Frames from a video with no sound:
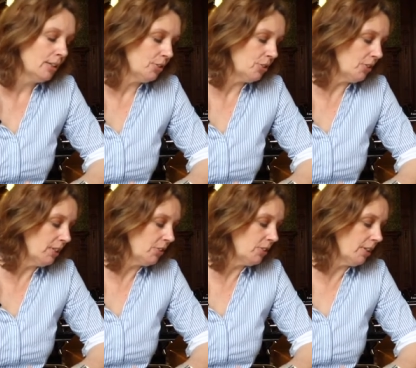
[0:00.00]
So
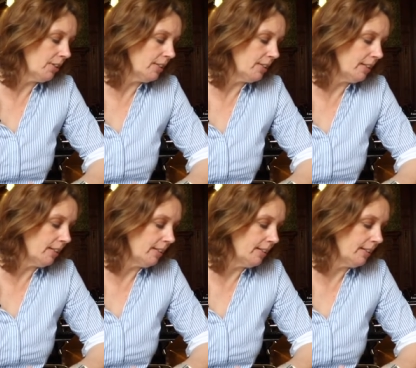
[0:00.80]
that's
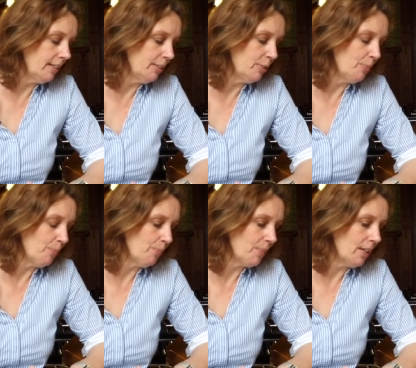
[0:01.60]
another,
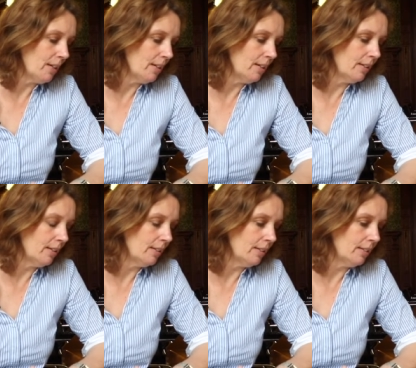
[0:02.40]
um, uh,
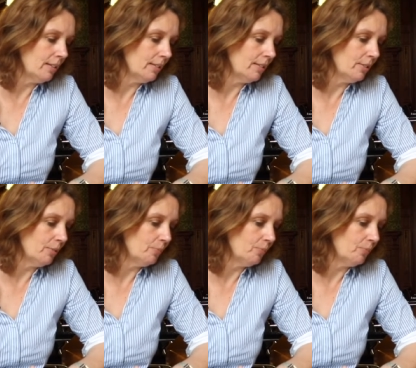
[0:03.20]
uh,